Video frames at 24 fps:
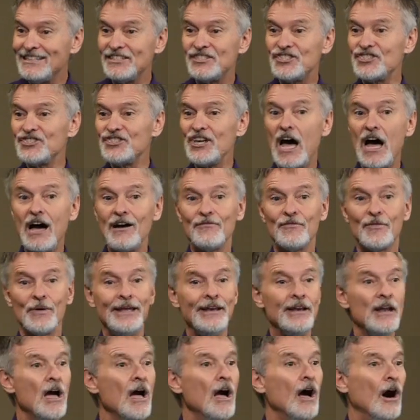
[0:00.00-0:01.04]
is
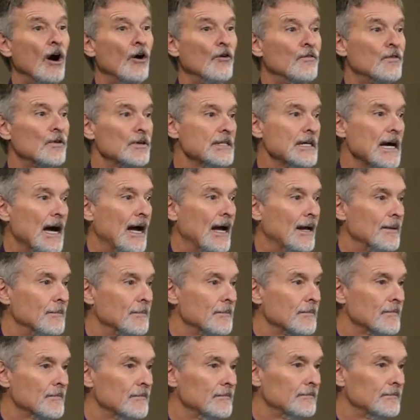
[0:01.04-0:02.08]
sovereign over time.